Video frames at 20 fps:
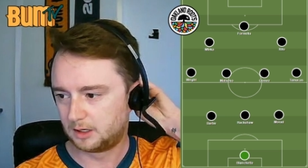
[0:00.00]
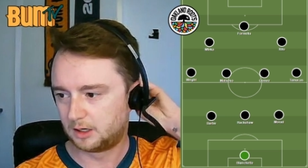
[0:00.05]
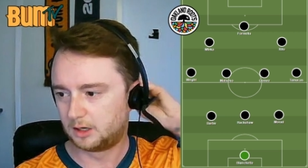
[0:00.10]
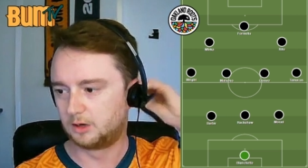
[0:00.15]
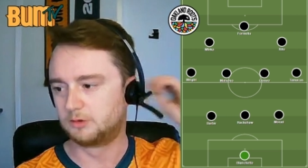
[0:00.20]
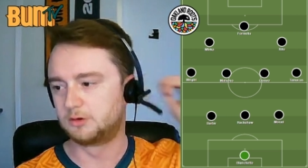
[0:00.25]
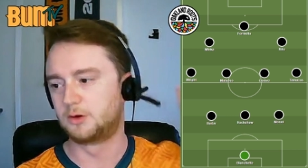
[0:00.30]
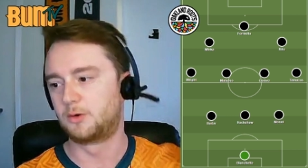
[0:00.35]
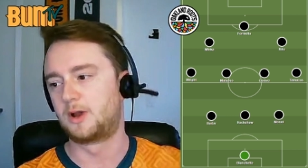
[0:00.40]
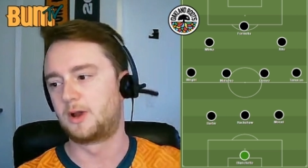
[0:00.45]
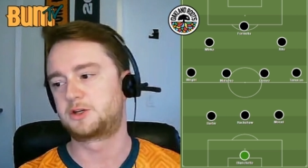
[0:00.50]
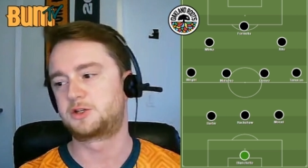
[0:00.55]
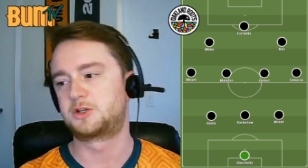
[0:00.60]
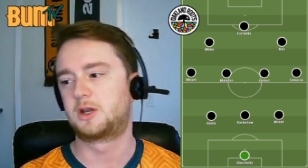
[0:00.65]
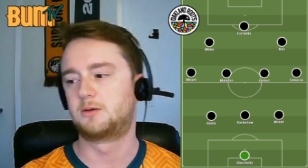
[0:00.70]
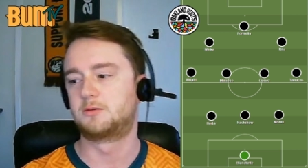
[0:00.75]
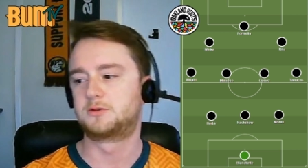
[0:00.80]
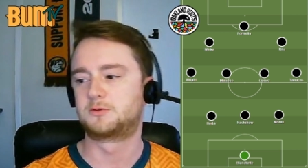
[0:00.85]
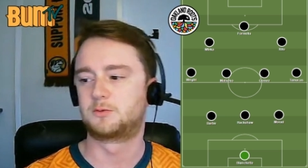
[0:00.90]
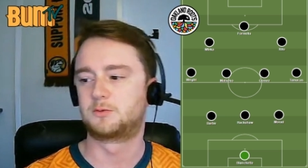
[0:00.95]
Oh no,
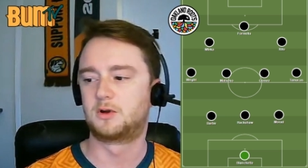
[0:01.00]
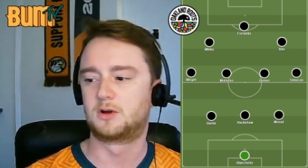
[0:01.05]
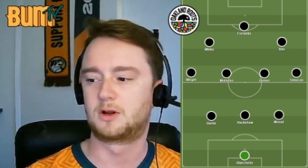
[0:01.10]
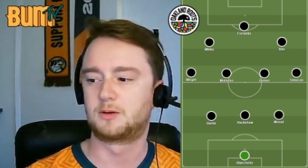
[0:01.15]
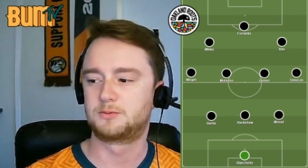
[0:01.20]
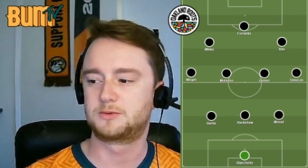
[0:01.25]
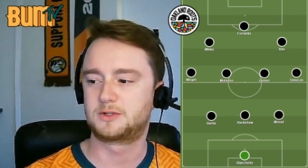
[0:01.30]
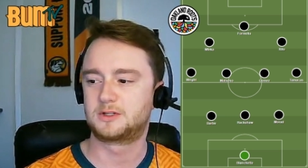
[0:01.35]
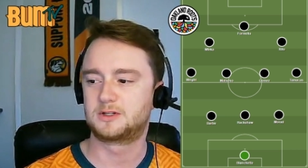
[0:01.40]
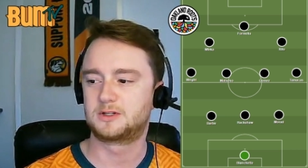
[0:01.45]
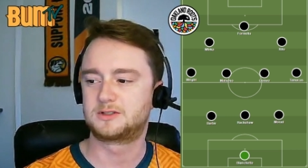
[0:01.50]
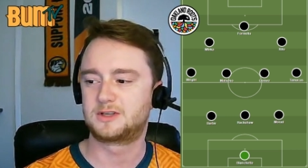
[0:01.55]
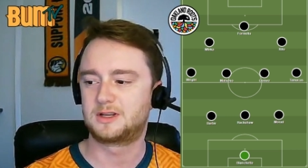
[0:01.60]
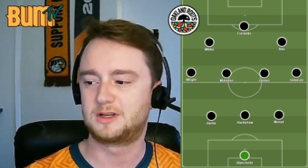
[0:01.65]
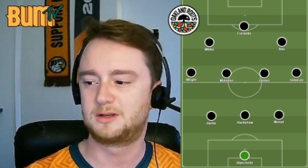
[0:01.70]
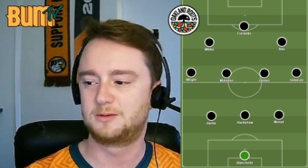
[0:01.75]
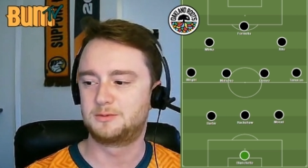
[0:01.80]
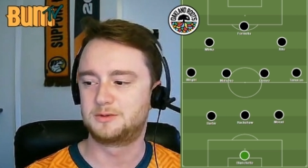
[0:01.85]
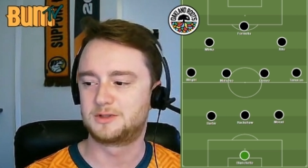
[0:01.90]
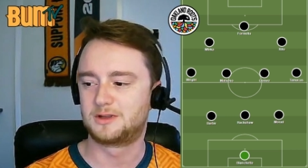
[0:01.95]
actually I was wrong. I was going to
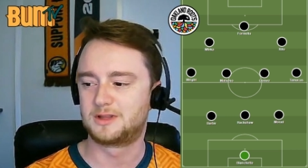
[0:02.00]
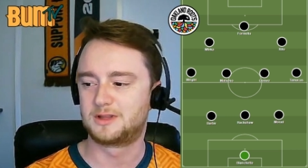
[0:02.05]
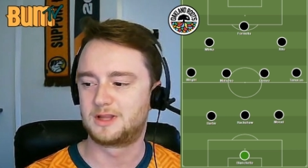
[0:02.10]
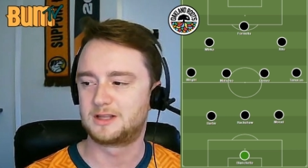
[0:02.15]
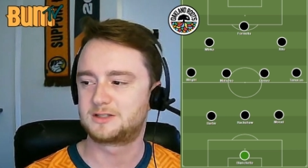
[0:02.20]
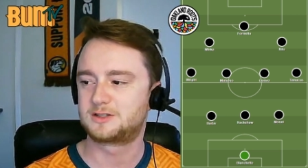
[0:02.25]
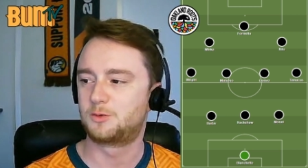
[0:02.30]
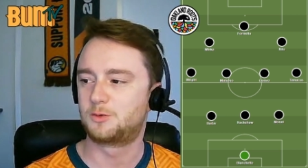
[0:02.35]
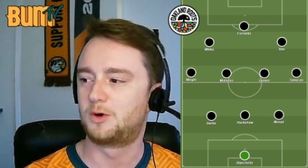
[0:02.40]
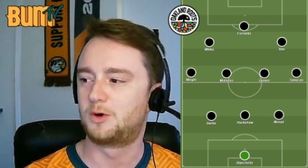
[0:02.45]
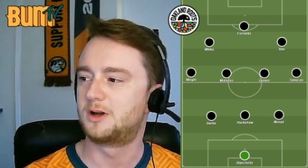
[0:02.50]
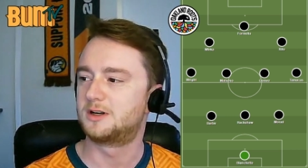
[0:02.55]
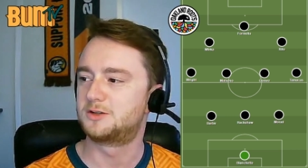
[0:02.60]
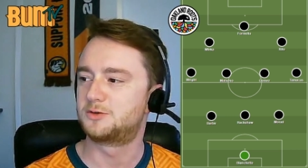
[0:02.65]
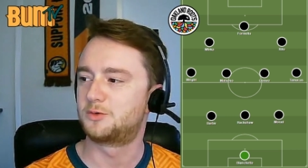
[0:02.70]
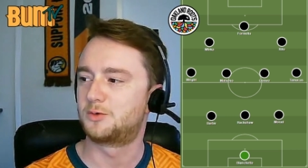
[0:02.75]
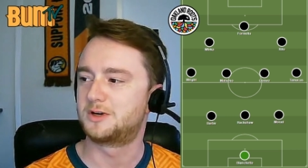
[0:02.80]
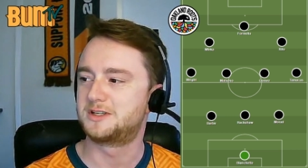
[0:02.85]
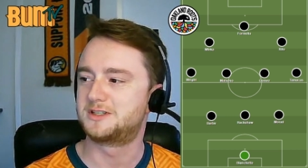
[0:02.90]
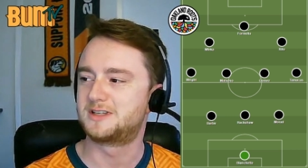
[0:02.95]
say he was on that squad
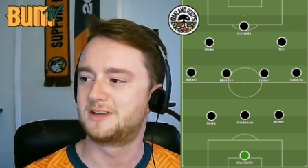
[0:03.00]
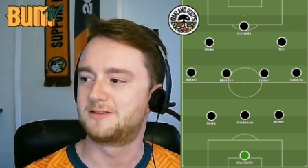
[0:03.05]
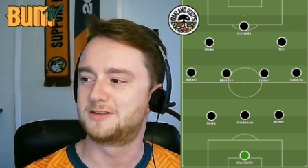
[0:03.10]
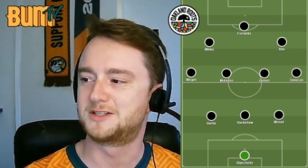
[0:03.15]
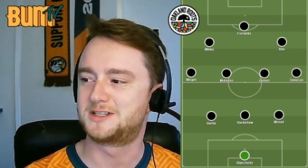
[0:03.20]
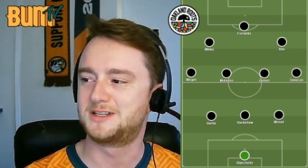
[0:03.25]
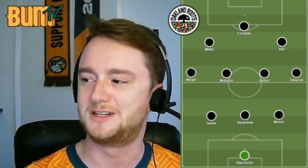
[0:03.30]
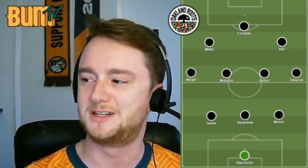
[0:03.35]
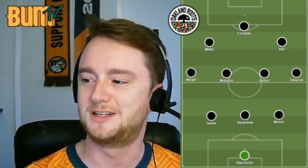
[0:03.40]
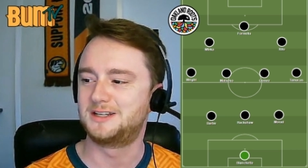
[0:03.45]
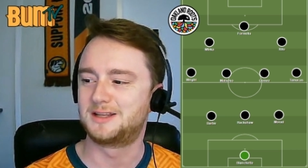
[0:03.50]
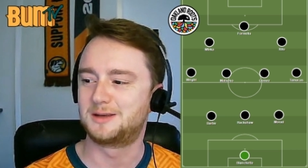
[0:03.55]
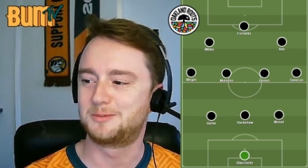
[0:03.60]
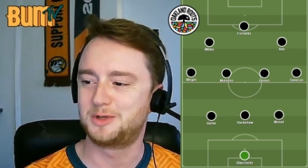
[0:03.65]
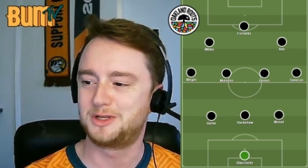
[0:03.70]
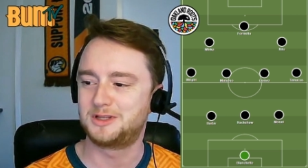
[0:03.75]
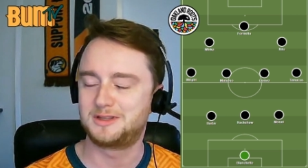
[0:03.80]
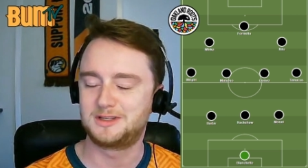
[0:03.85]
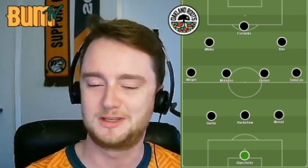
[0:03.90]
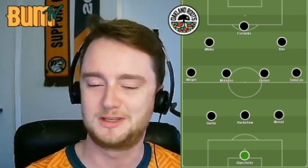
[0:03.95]
in 2017 that
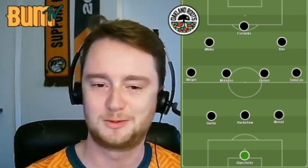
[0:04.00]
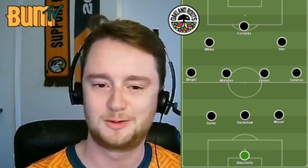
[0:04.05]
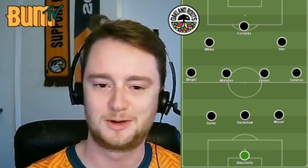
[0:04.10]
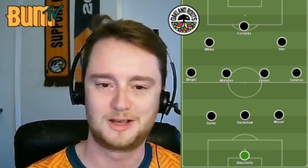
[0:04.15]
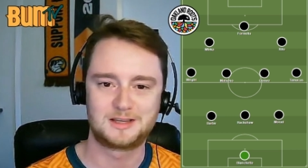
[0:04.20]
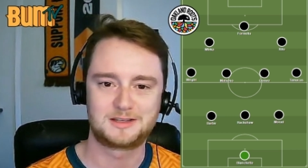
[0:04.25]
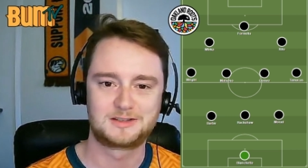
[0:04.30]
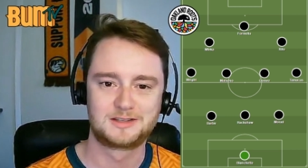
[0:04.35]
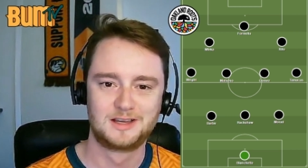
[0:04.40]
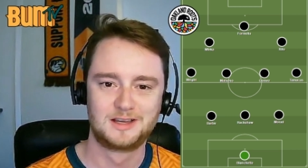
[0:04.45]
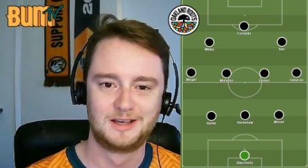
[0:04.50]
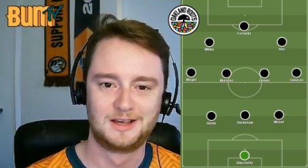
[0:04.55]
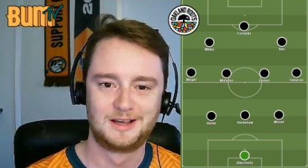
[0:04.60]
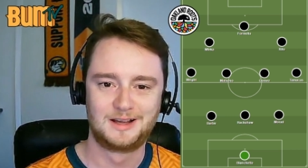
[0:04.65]
beat the U.S.